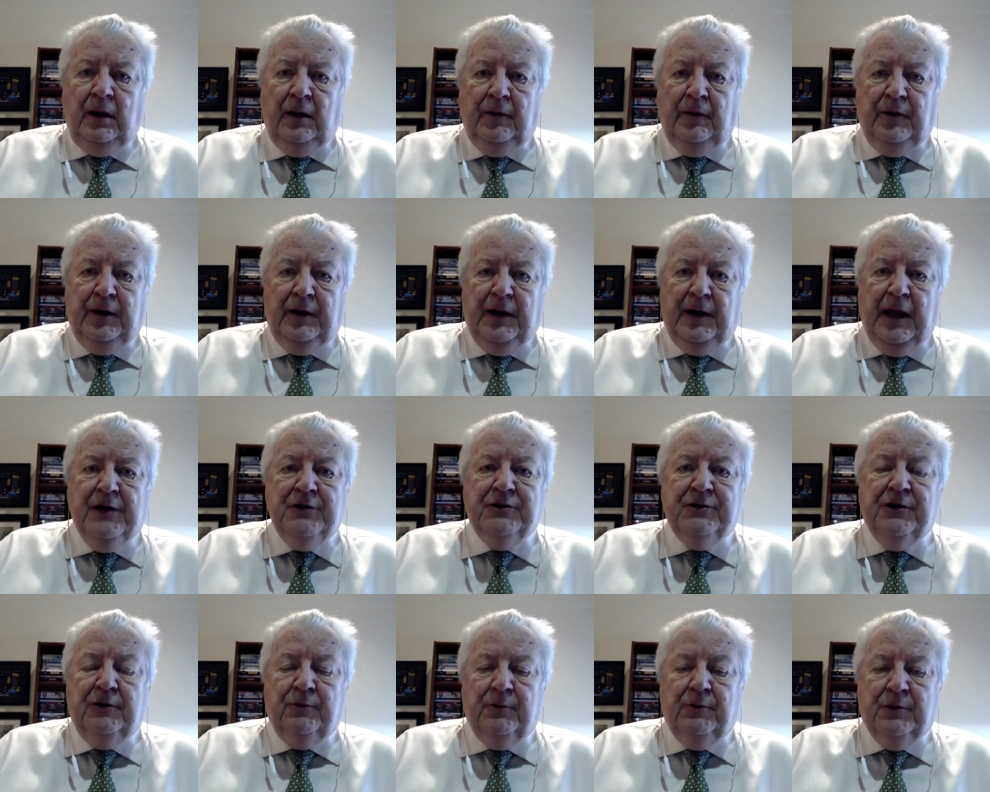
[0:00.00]
the
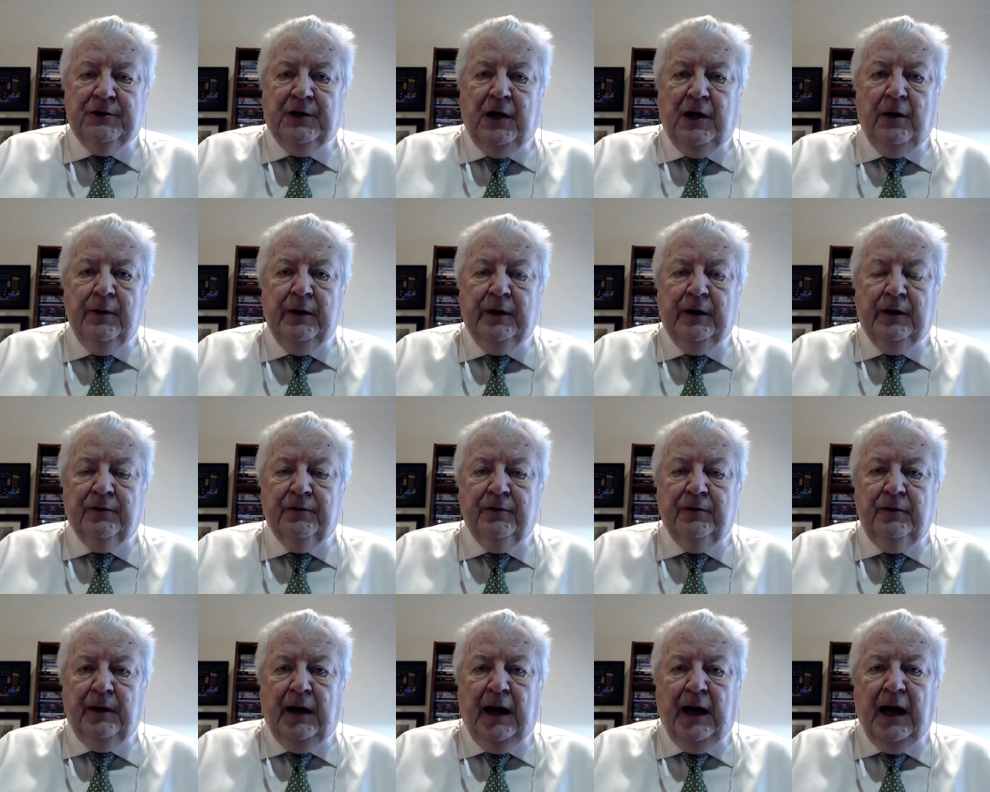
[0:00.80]
nation was going
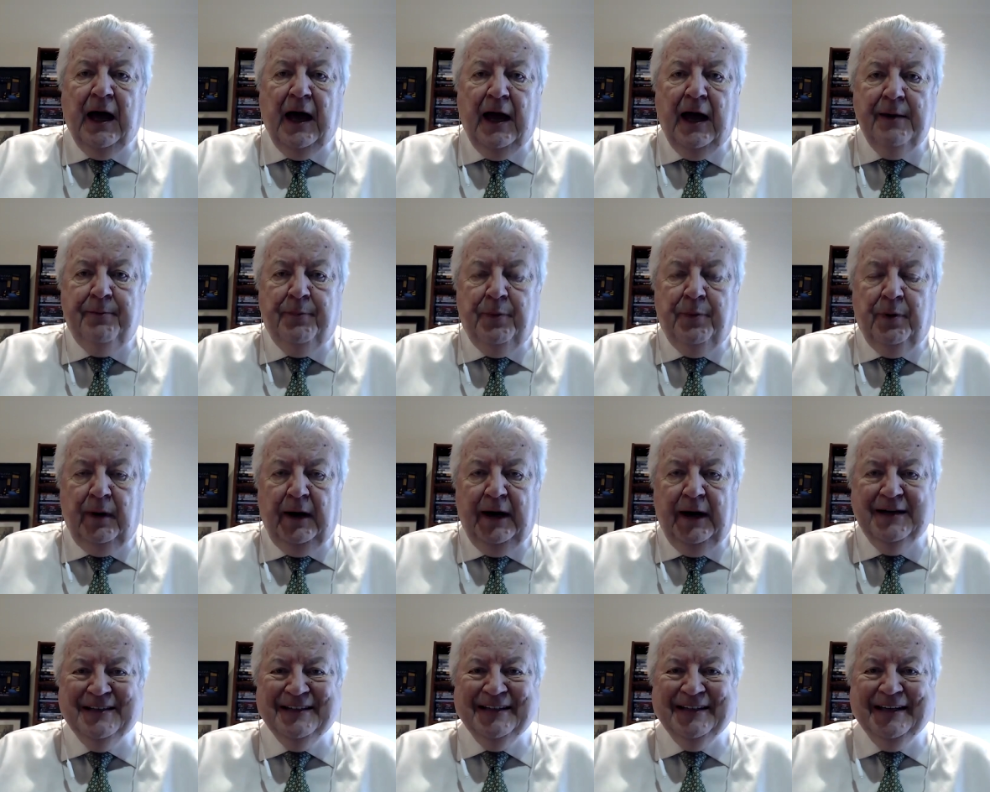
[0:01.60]
through a
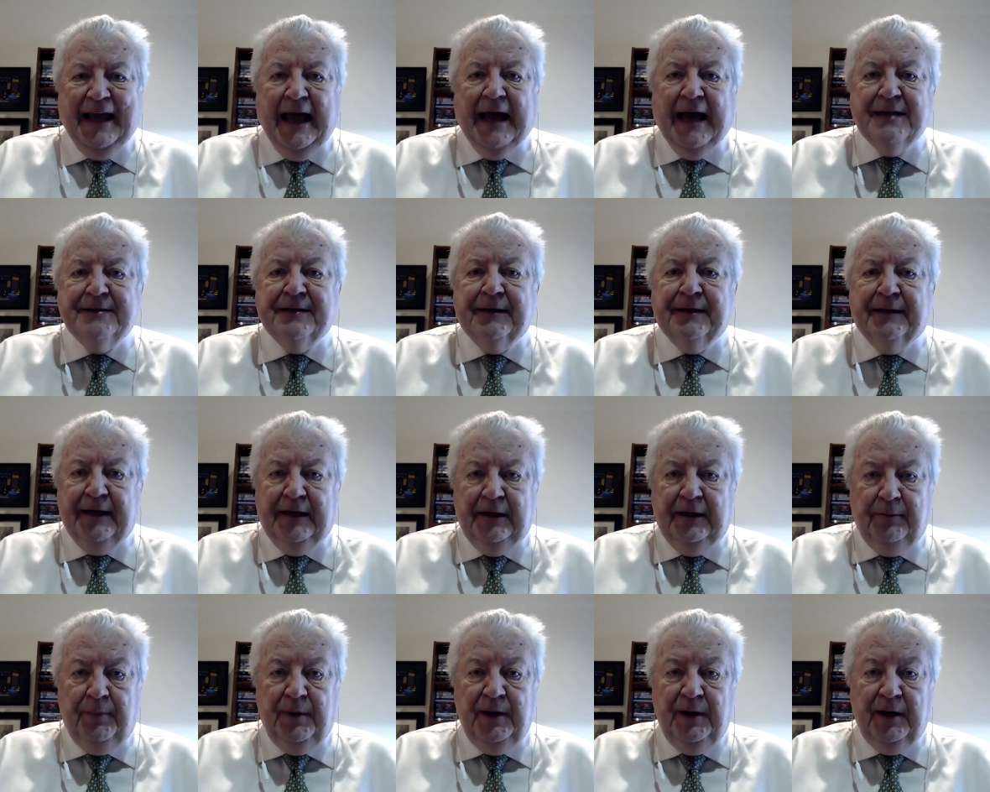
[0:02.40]
high-price
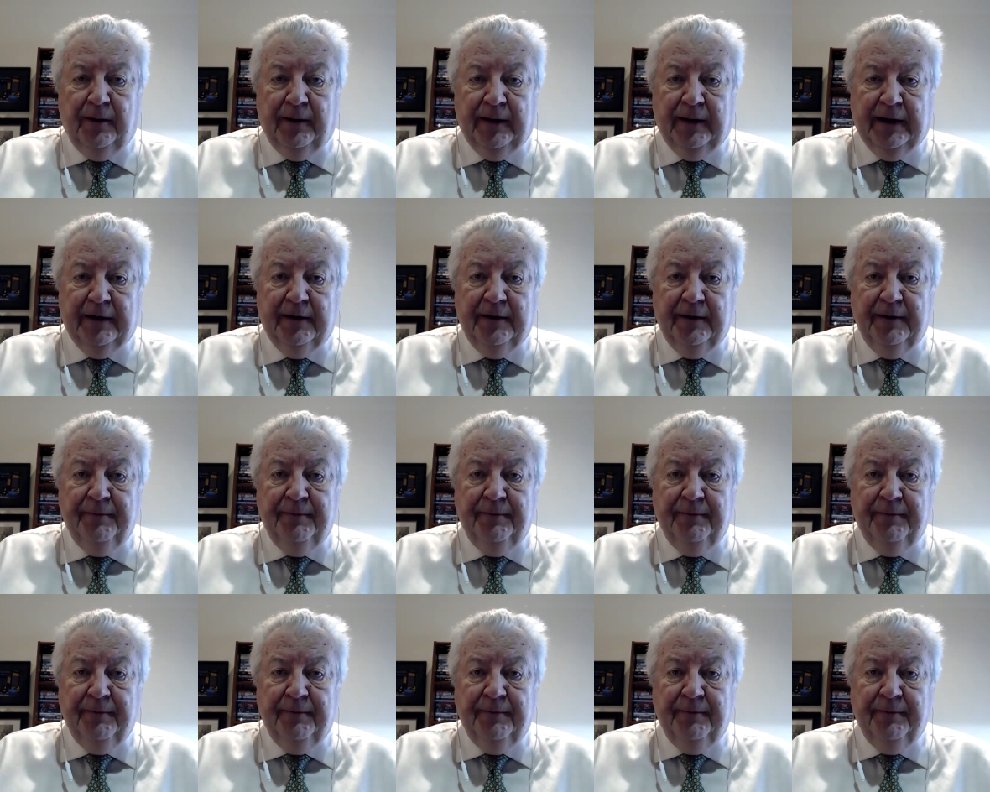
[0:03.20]
gasoline period.